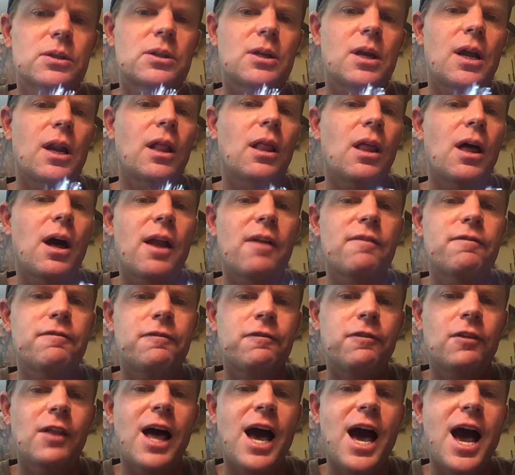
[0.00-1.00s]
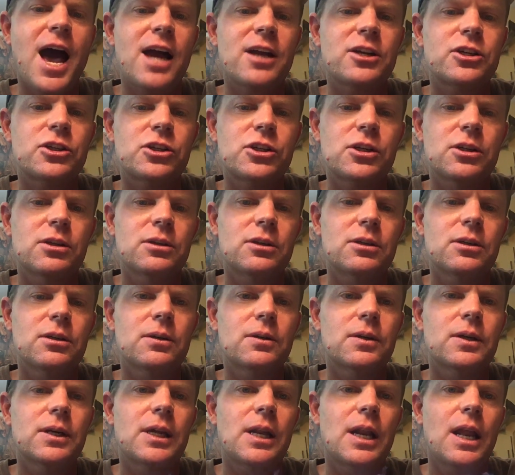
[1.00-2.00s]
It's got a lot of flash
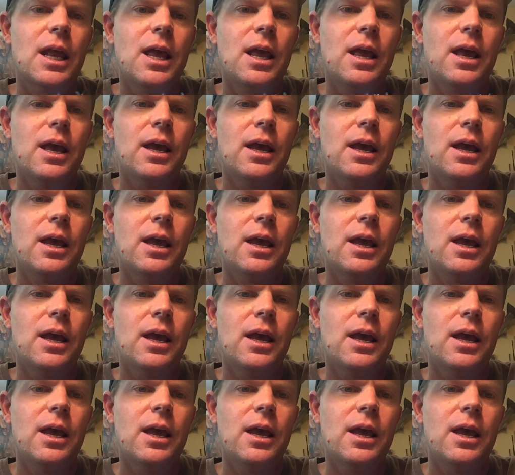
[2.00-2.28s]
to it,